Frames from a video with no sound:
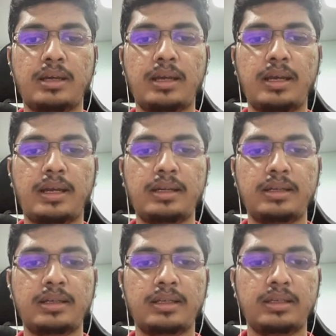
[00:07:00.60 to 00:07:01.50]
and
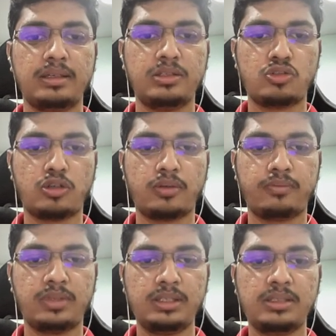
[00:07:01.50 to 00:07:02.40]
instead
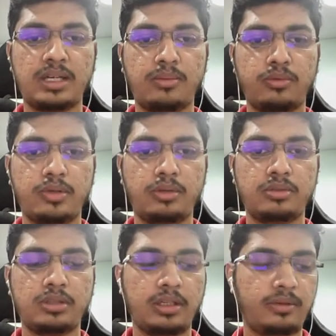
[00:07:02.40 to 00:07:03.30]
of this I'm going to
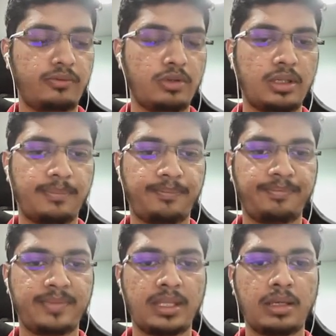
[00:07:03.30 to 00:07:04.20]
select full name.
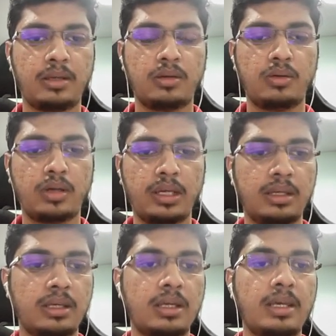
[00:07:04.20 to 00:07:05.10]
Okay,
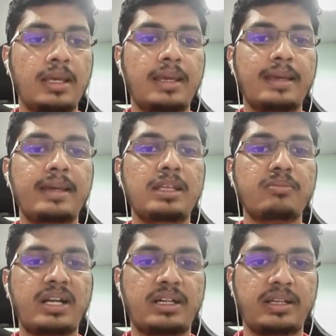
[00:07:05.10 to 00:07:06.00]
in
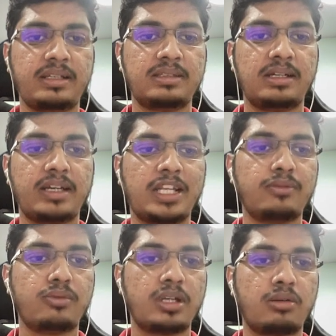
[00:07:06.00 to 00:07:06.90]
matrix
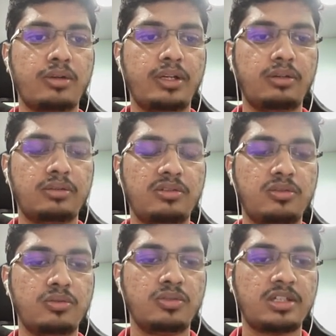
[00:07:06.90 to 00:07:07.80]
again we are going to
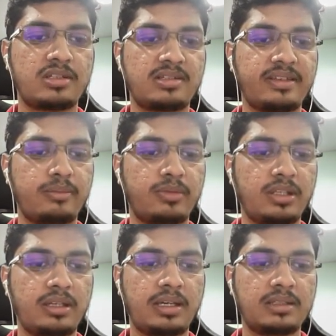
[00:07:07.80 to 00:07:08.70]
do just same
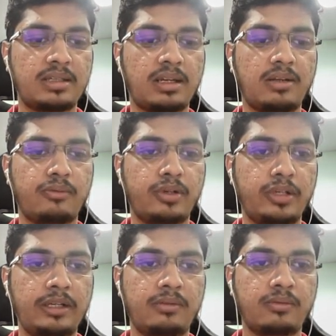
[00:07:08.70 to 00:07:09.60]
thing as earlier we
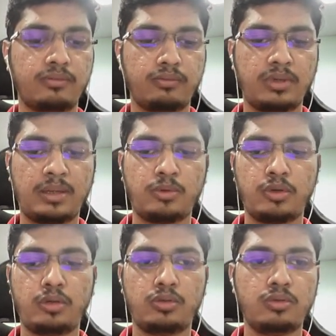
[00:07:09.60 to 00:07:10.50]
did. I'm
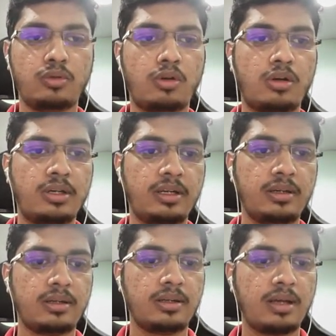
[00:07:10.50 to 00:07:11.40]
going to do order
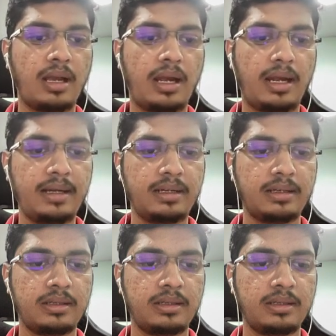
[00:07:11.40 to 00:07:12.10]
and